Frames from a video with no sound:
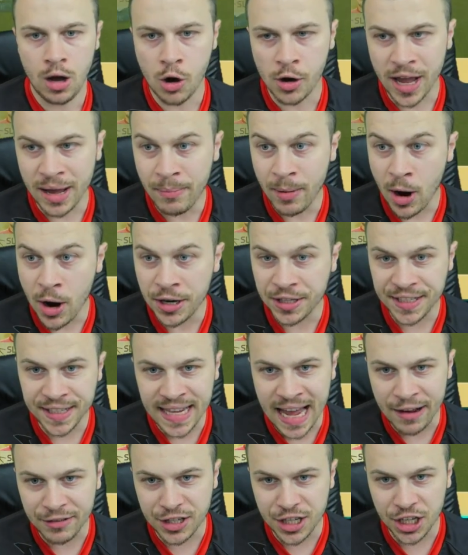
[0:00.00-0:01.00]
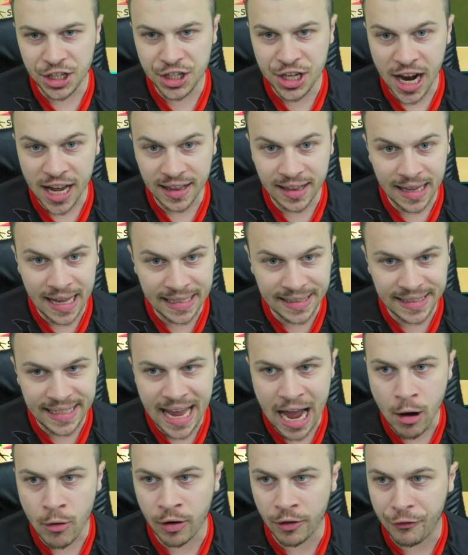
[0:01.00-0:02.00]
Okay boys, enough chit chat, let's
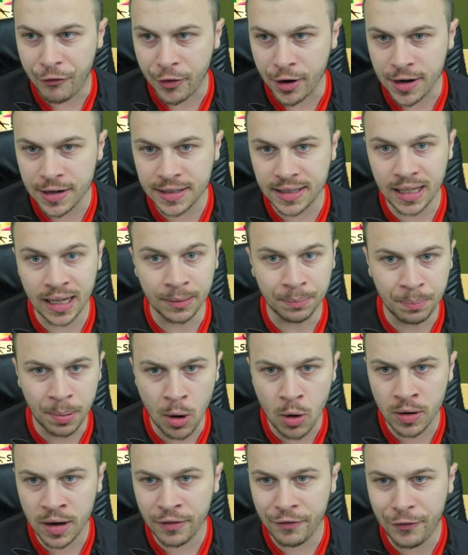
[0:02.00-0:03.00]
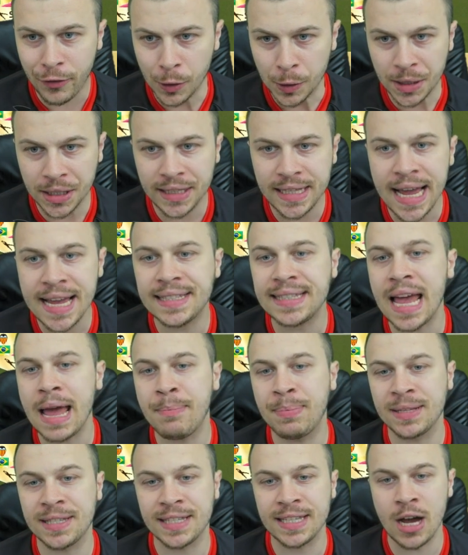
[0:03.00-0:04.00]
see our first opponent for today's
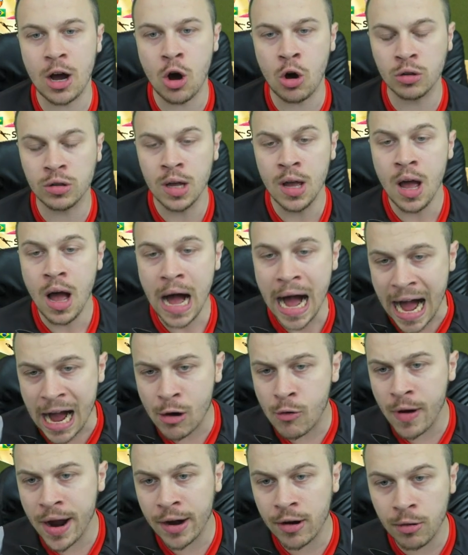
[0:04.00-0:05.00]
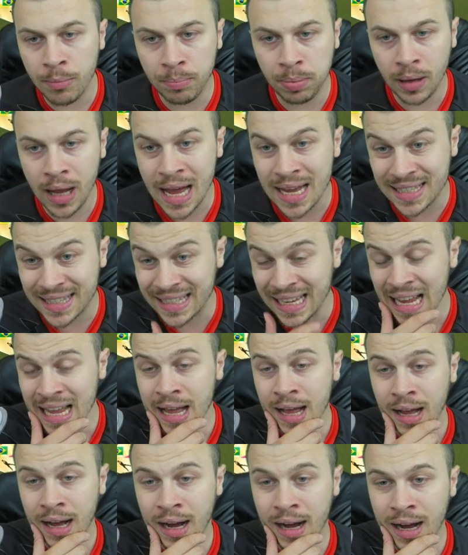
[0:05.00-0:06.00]
episode, Aguero plus
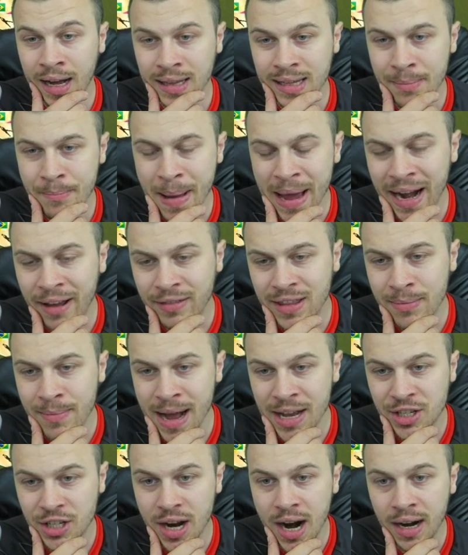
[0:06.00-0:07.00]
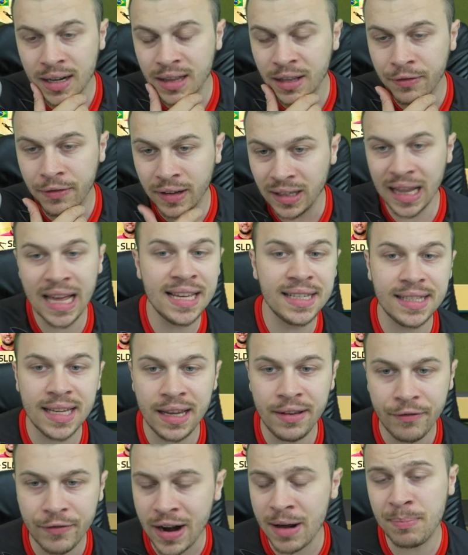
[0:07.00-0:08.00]
uh, the man of the match card of
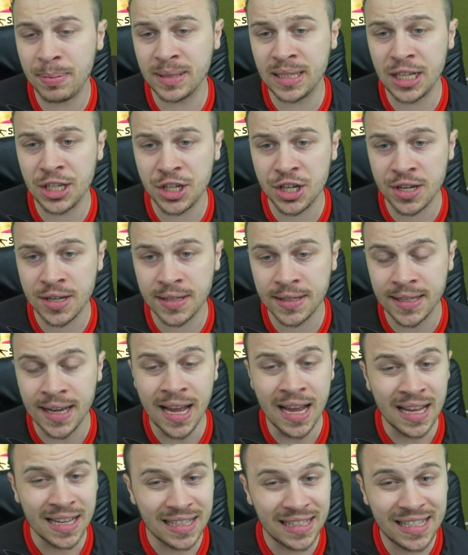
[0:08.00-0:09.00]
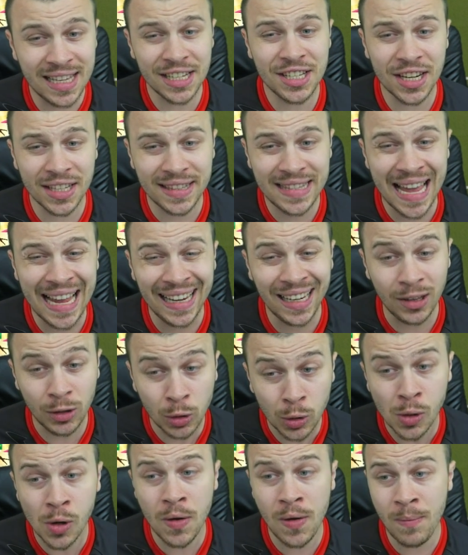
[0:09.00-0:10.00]
Valencia in front positions, such a deadly
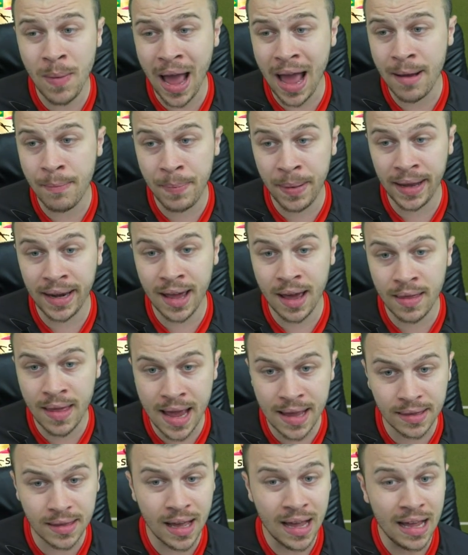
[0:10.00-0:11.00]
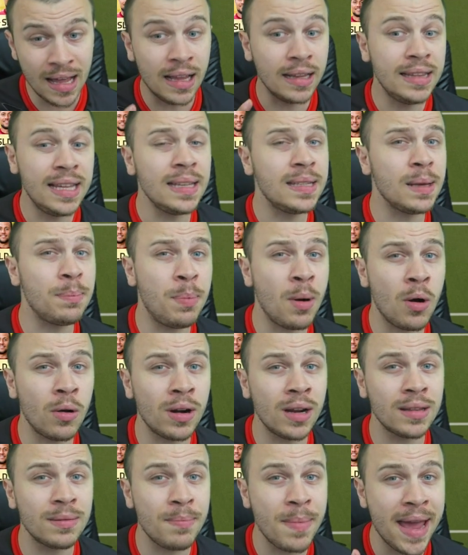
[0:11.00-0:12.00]
duo in my opinion and this
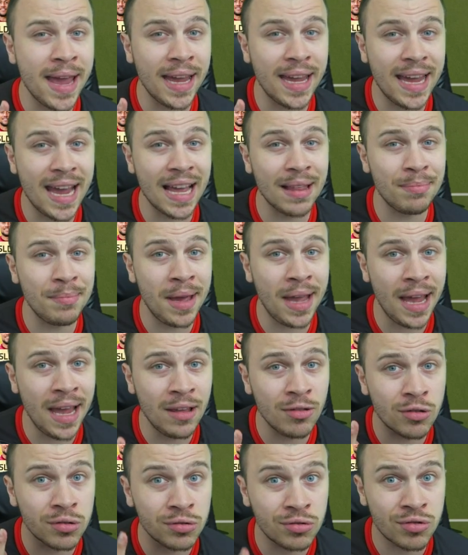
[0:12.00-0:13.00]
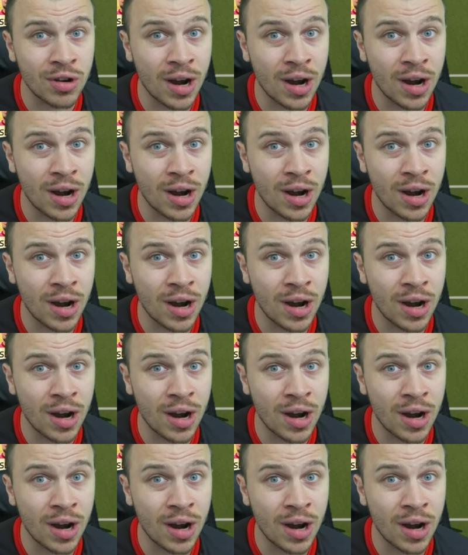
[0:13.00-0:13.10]
opponent may get me into